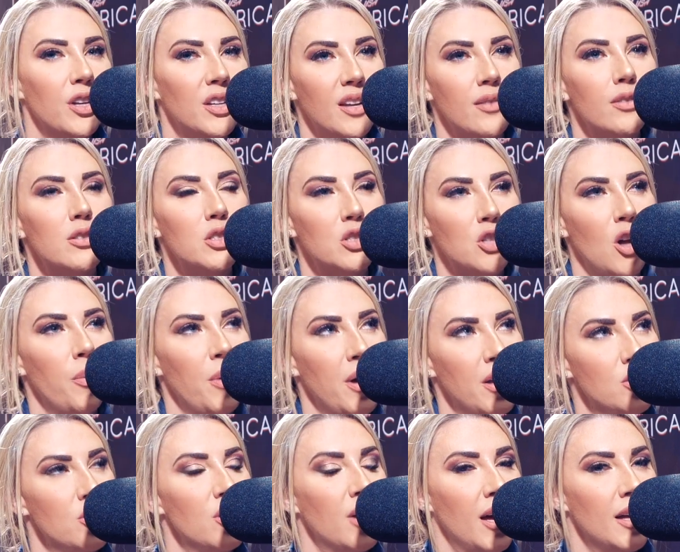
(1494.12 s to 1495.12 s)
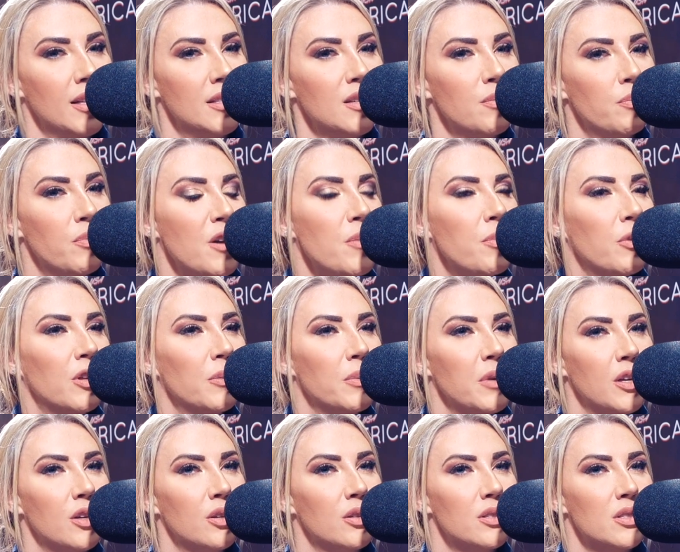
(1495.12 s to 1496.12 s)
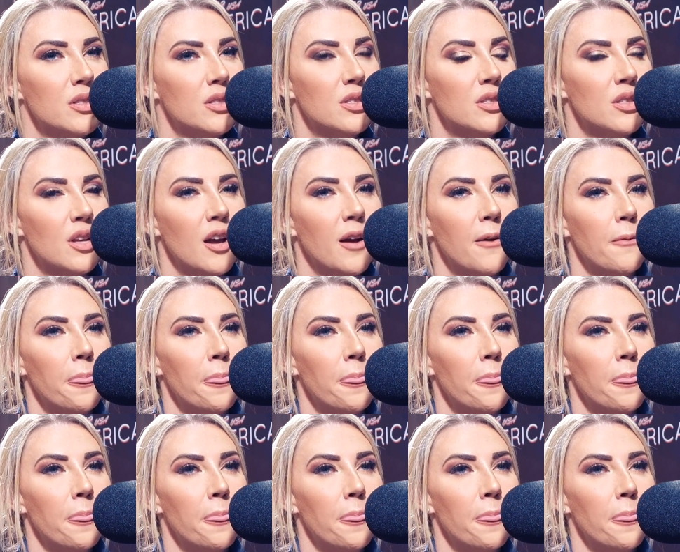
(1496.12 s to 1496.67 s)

could never stop educating people, because